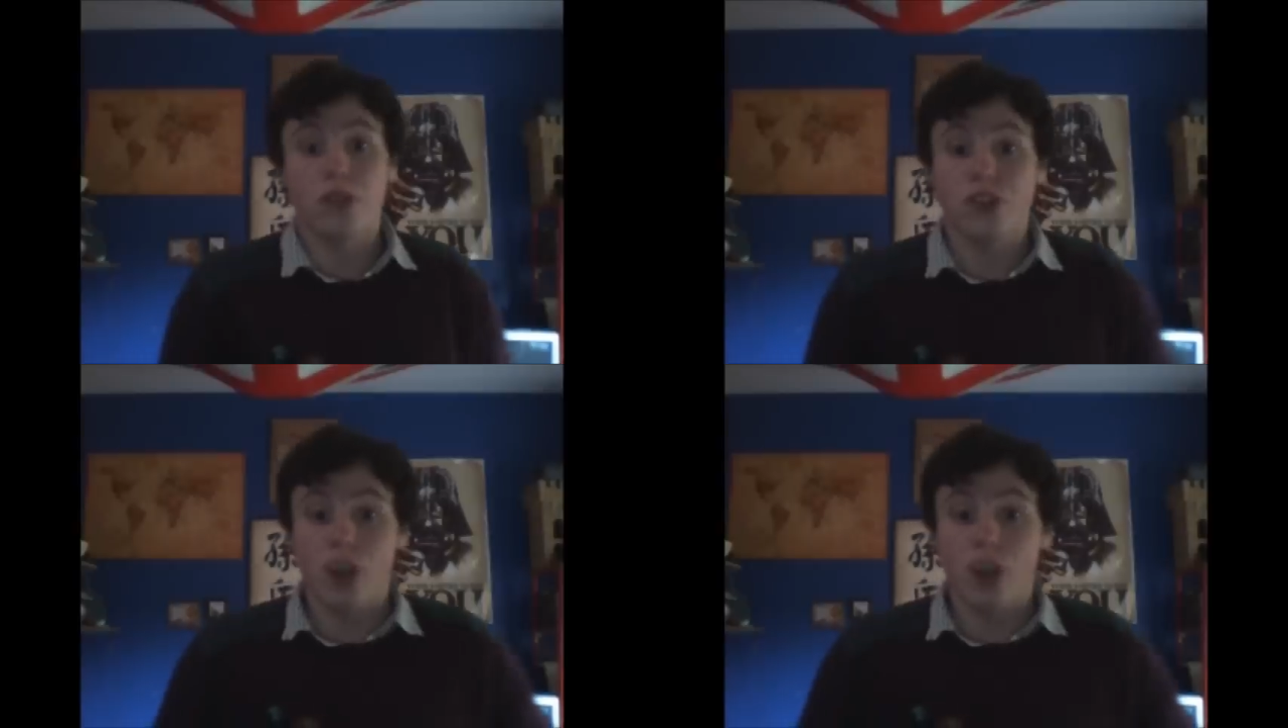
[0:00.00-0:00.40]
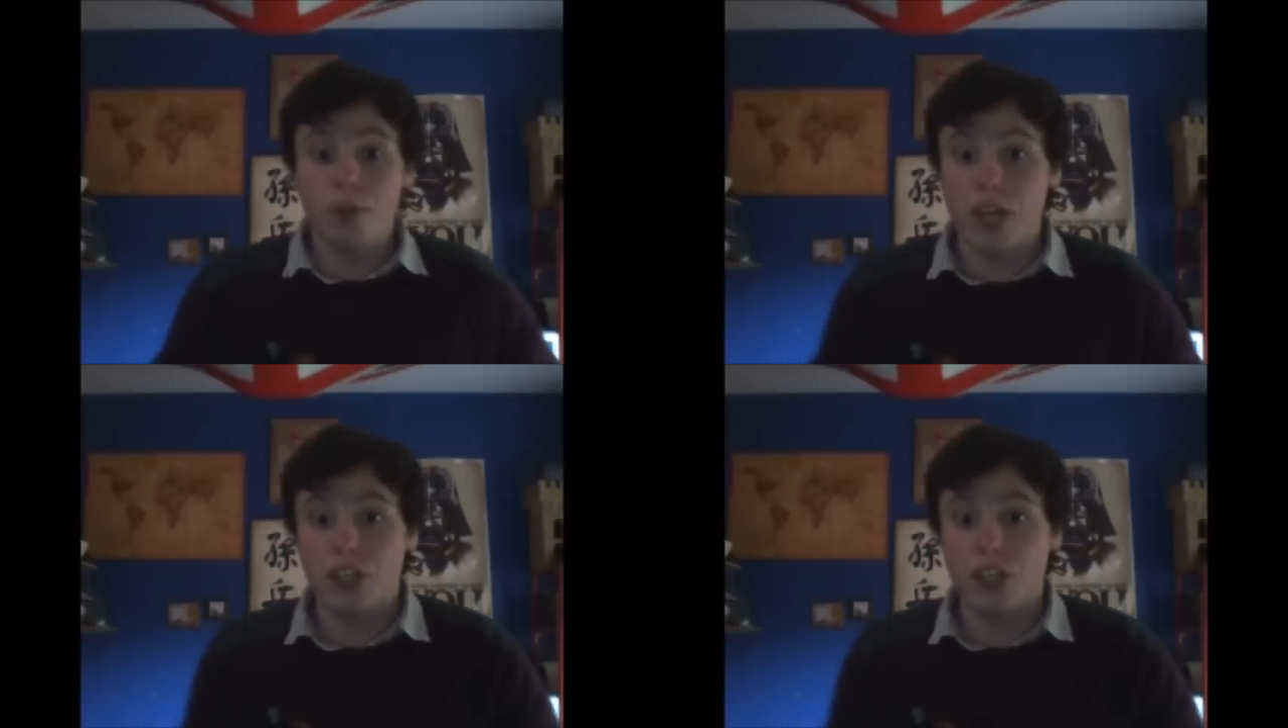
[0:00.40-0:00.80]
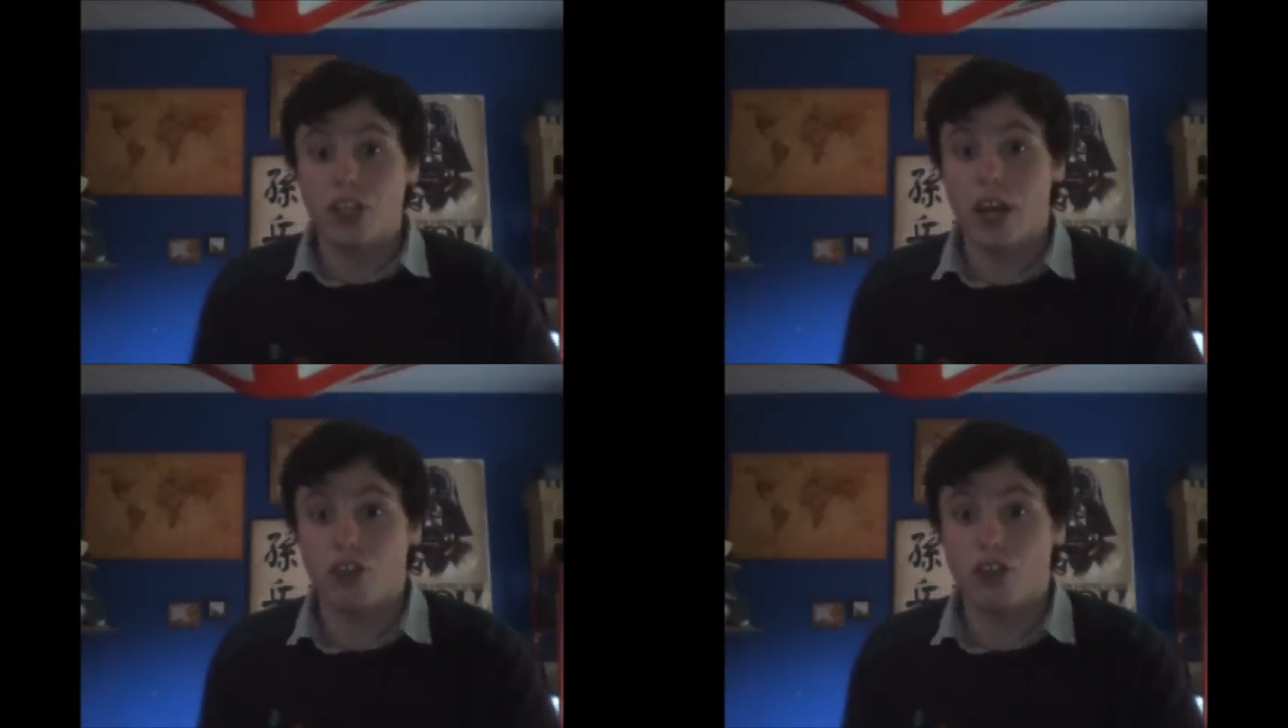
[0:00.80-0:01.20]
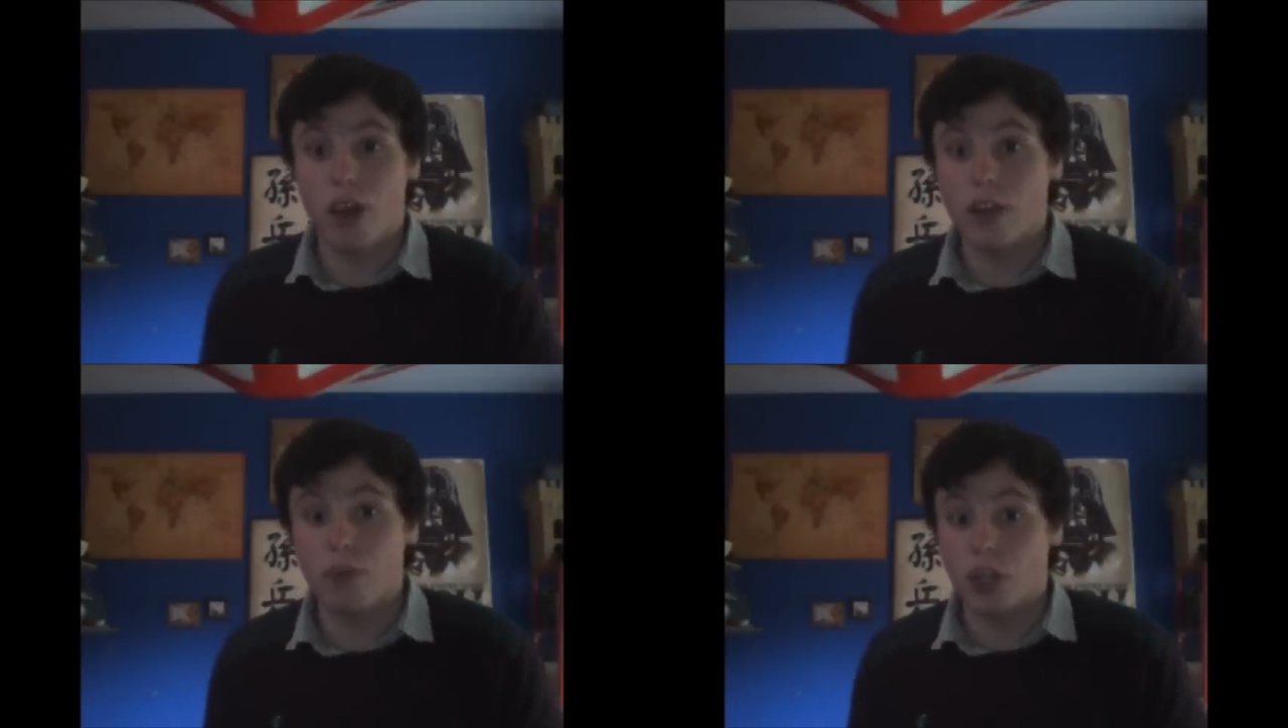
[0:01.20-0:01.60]
This is an updated
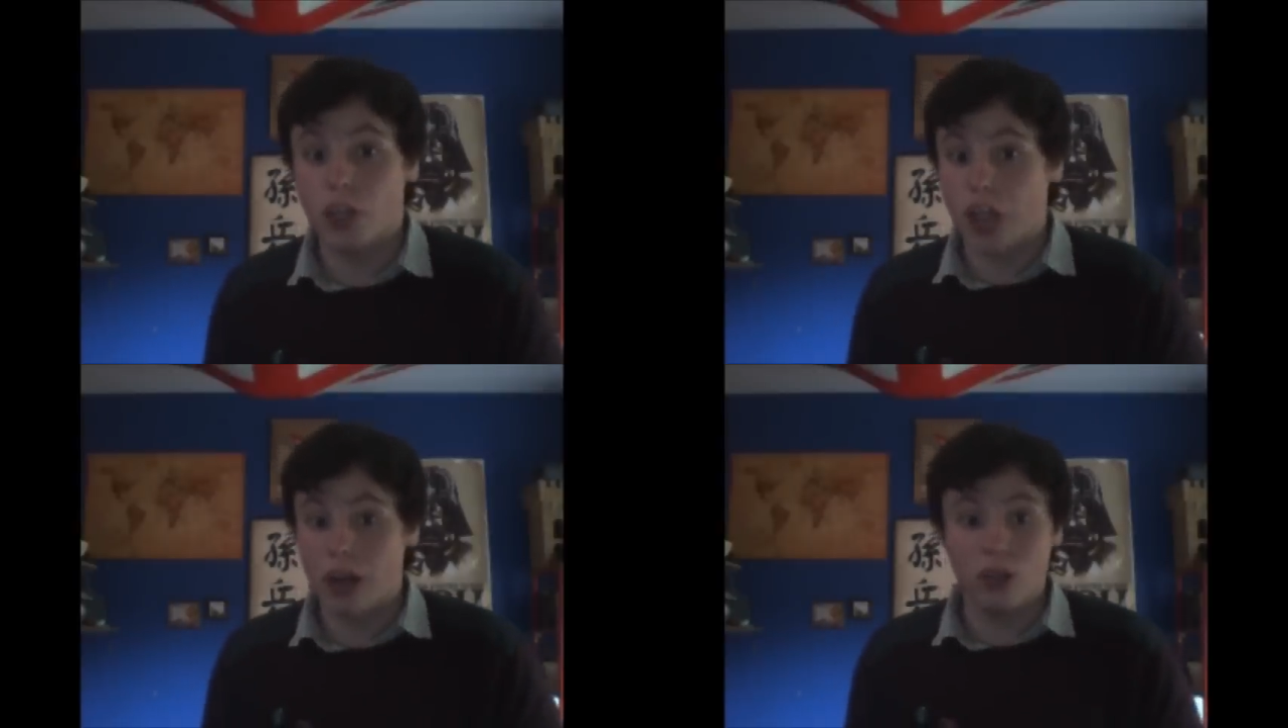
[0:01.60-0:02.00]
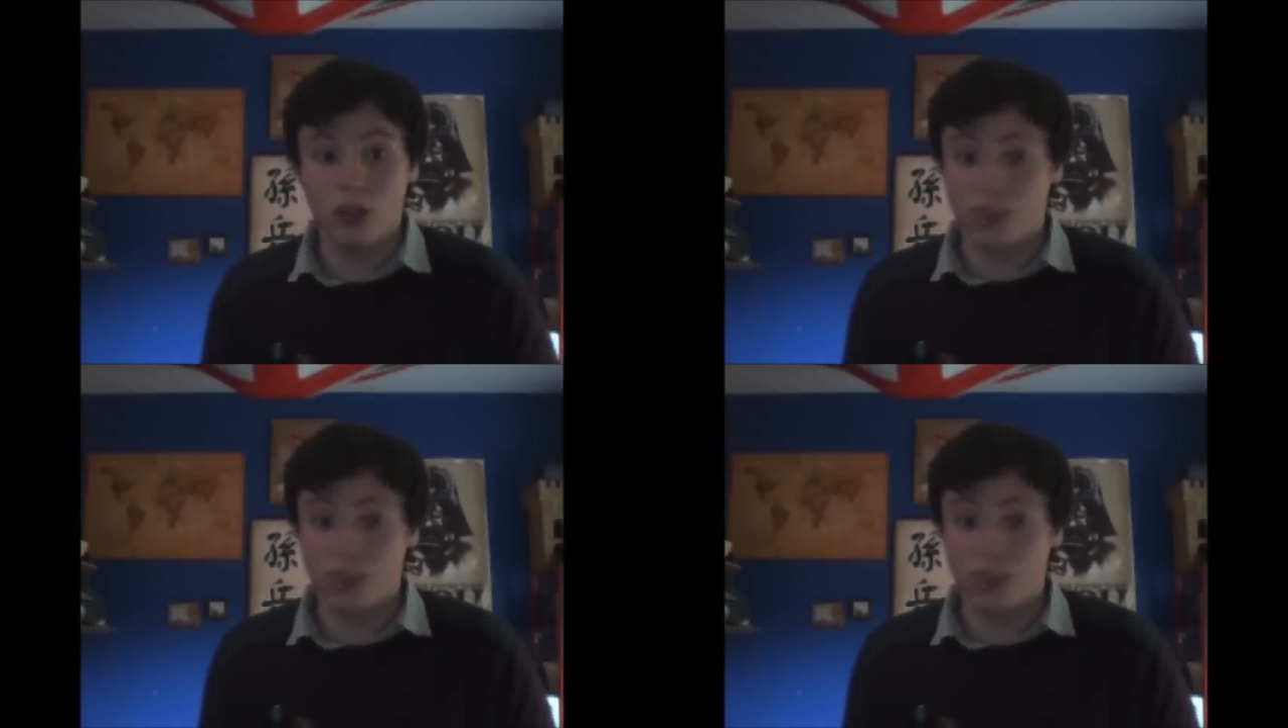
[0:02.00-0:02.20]
trailer for my channel,